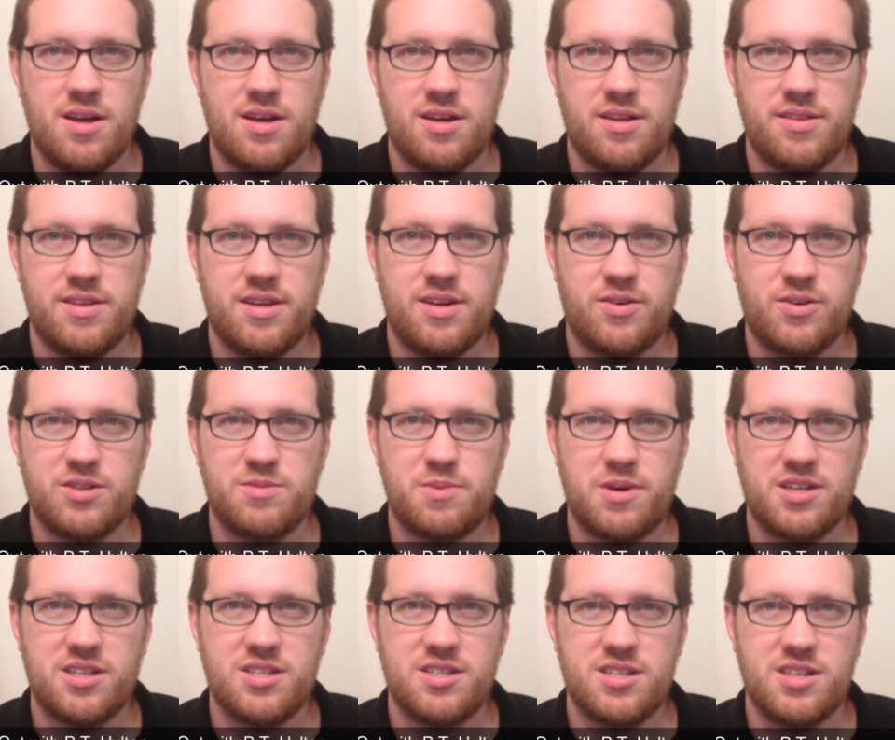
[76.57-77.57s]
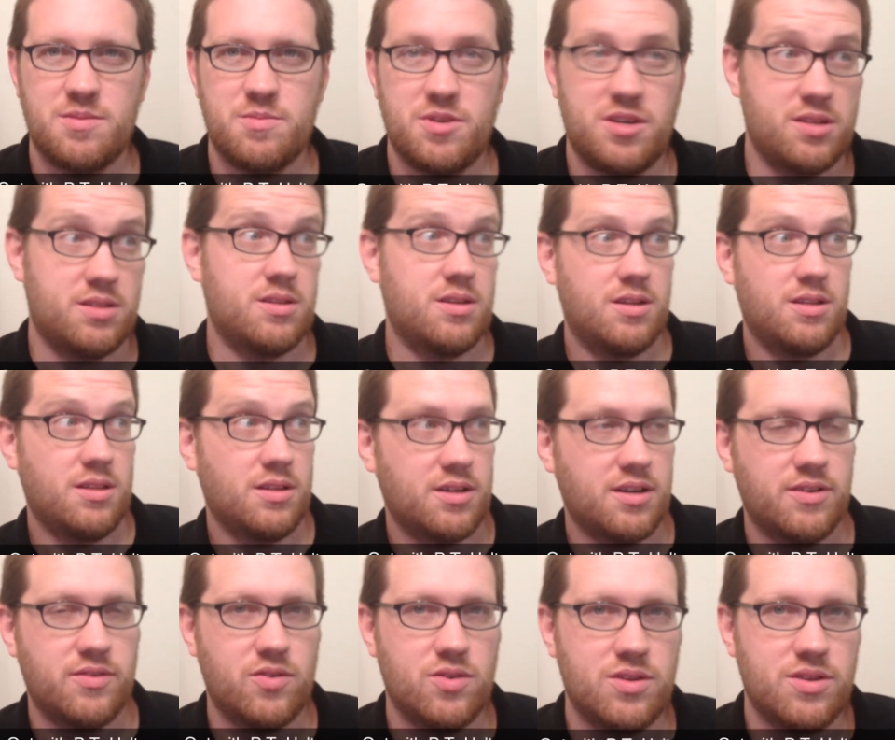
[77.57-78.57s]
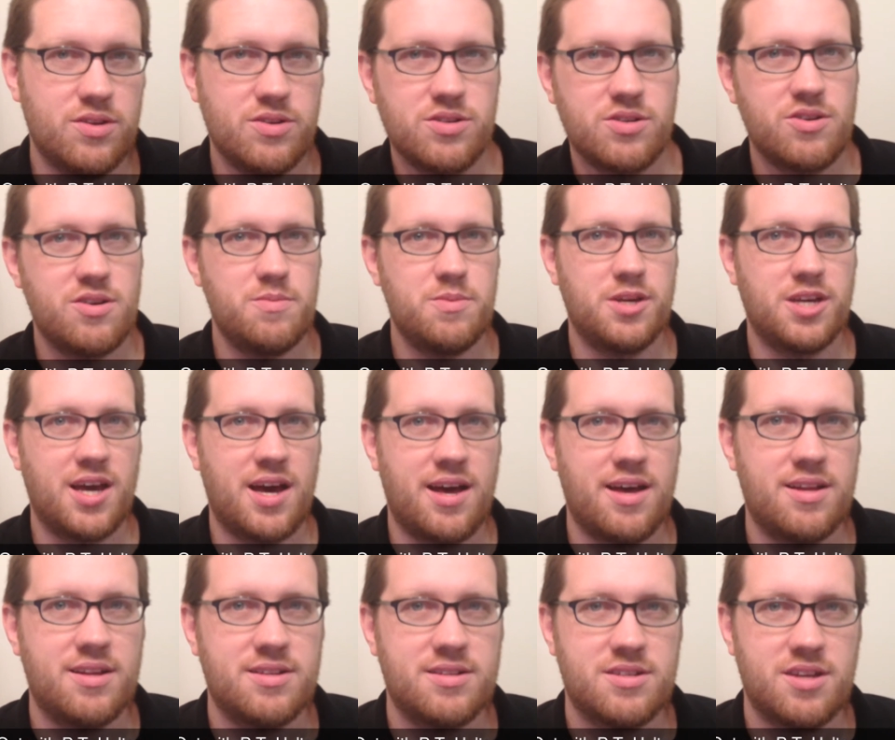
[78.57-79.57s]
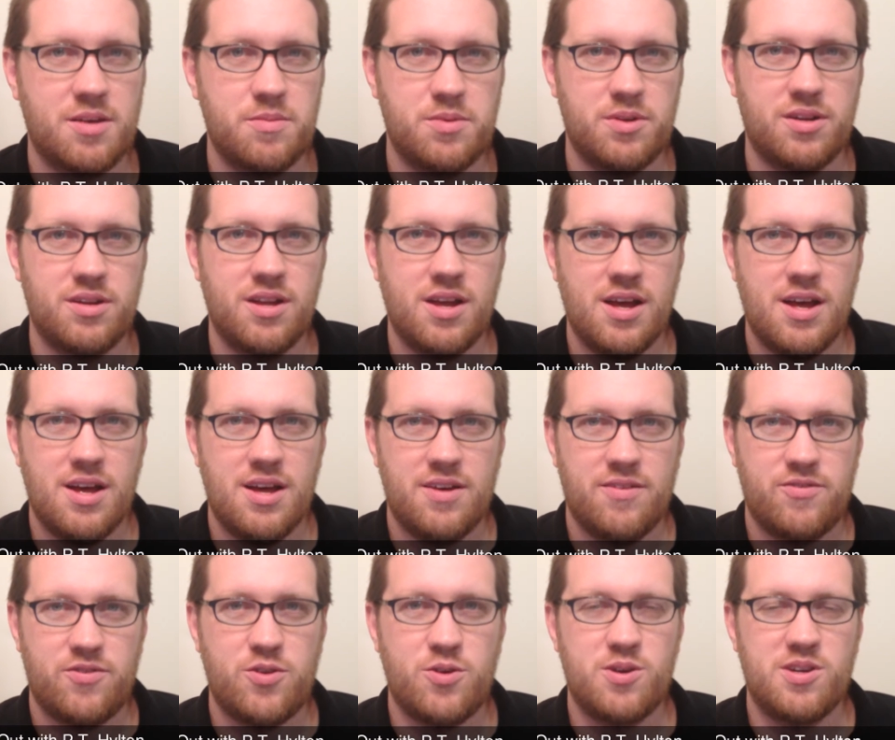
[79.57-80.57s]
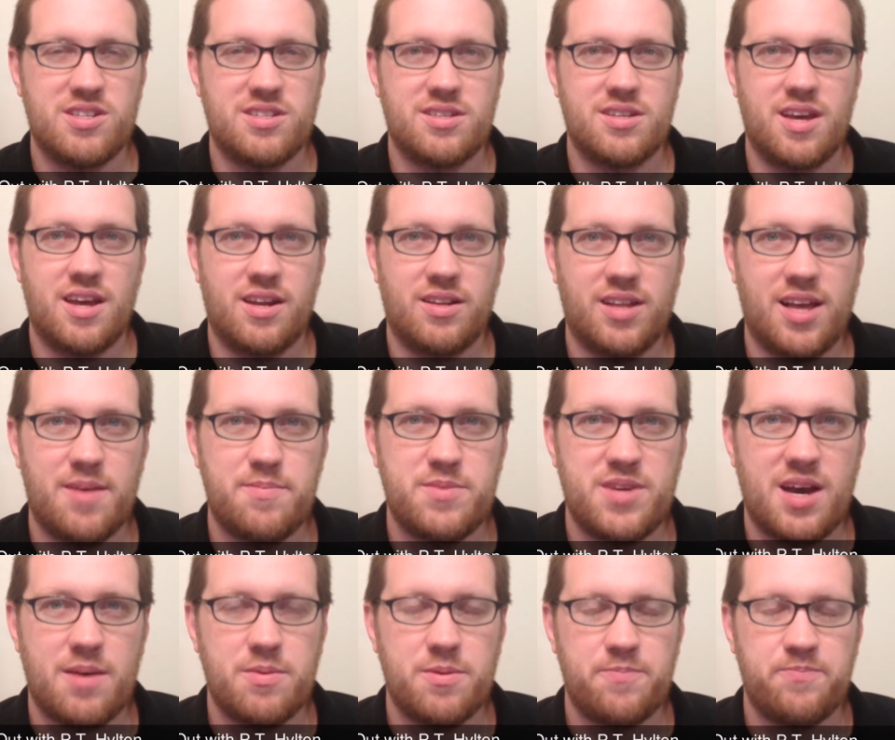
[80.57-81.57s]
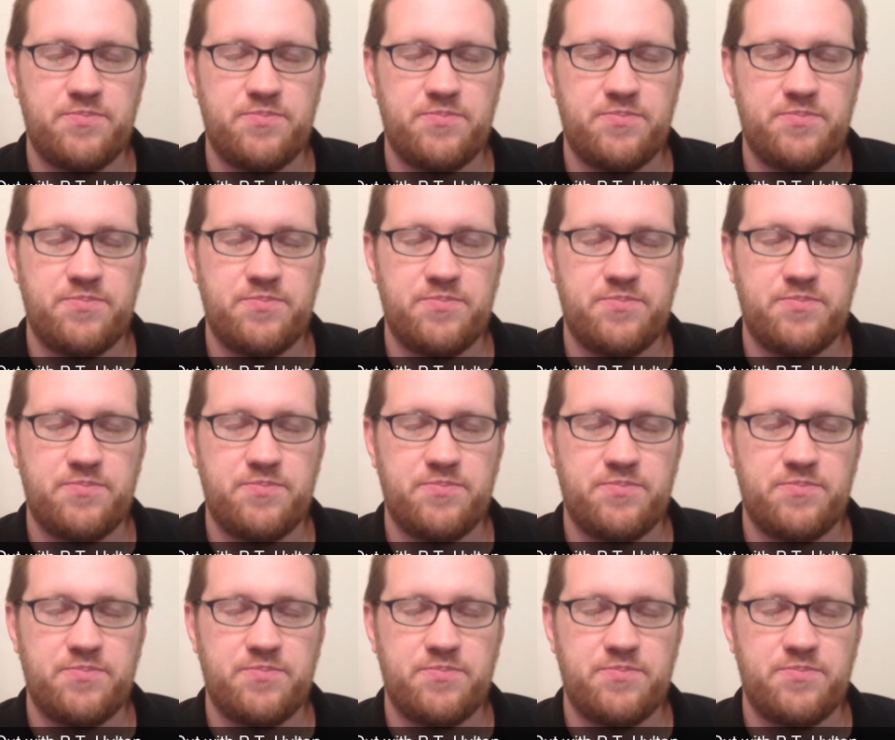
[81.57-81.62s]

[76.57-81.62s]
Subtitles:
and they don't expect to see me, and I look over and there's a creepy guy typing furiously on a laptop.